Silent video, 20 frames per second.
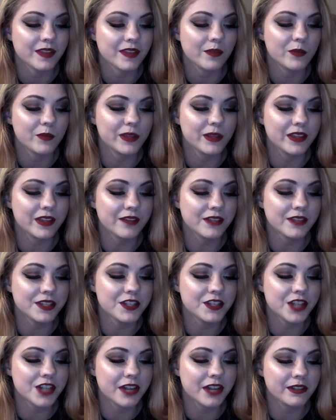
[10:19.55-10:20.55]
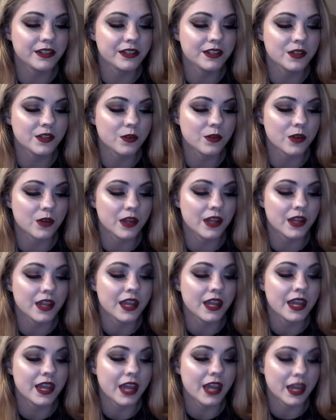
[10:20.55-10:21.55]
We left his childhood toy
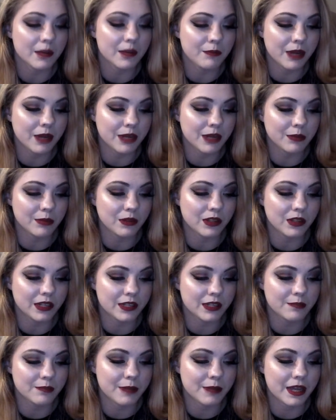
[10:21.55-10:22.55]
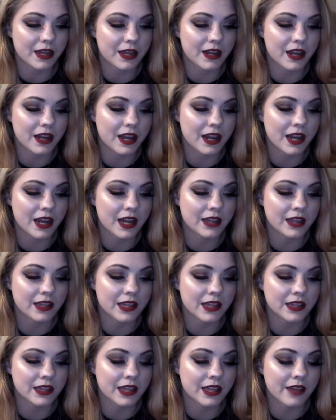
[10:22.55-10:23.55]
and a Bible on his bed, and
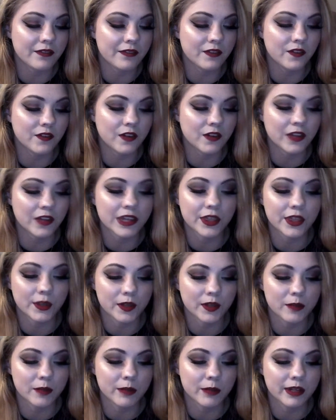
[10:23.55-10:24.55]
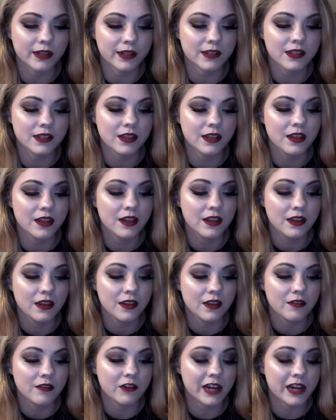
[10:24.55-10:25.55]
then left for like 30 minutes.
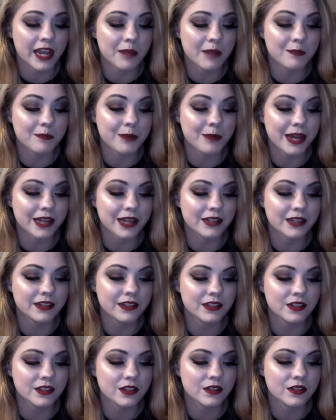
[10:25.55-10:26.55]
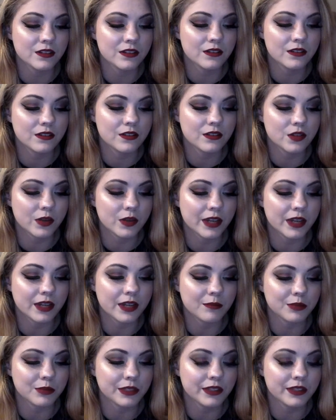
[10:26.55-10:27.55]
We came back to the toy
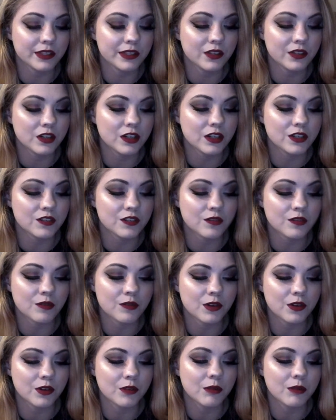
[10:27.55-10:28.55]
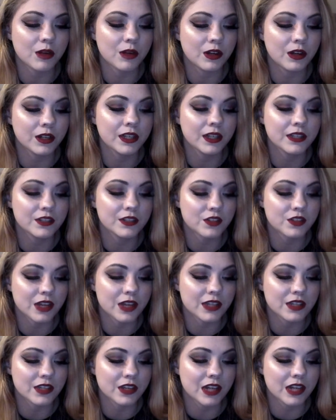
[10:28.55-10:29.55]
completely across the room on his
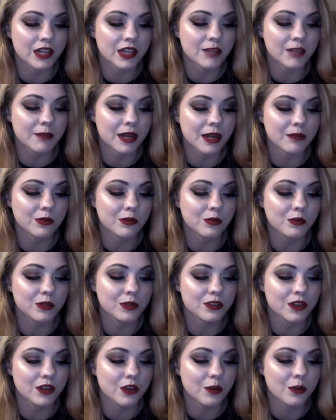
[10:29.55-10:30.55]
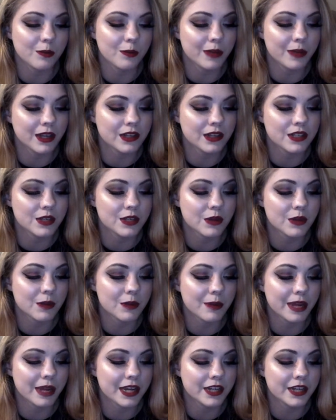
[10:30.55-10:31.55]
dresser, and the Bible was open to a
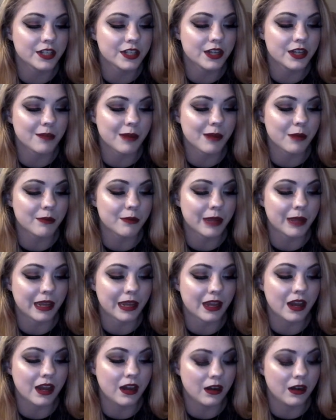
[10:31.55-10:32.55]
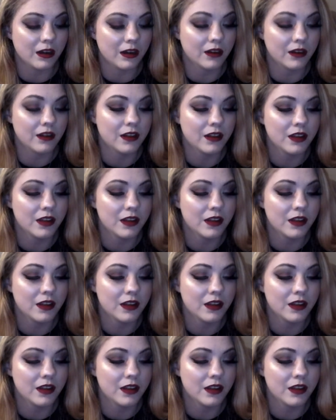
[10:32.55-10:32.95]
page about being hung.